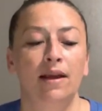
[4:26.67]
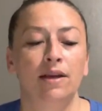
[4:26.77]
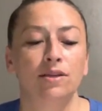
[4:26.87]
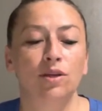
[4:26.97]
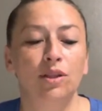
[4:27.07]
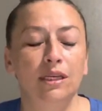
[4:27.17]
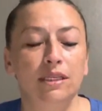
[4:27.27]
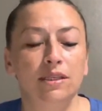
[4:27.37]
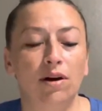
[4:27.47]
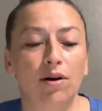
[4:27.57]
So
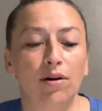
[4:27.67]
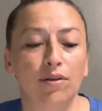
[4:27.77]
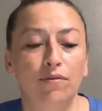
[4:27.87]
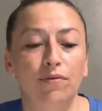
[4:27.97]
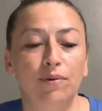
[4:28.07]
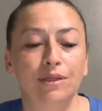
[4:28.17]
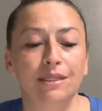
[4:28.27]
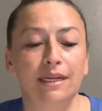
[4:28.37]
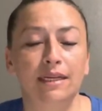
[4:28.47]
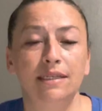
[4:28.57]
these are the 4
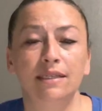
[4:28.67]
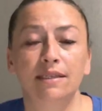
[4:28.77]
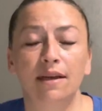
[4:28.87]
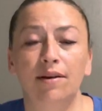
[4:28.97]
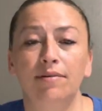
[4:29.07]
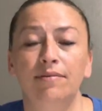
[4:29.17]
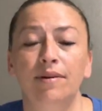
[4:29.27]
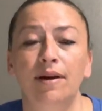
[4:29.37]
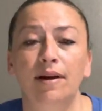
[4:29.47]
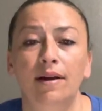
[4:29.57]
stages of
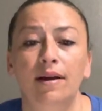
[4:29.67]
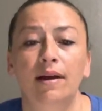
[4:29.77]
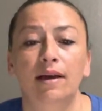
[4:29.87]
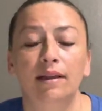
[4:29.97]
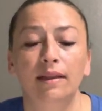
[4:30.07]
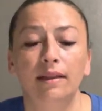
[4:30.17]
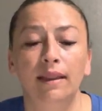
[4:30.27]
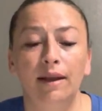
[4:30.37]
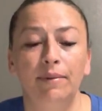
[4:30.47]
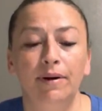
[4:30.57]

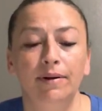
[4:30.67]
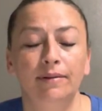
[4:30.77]
labor.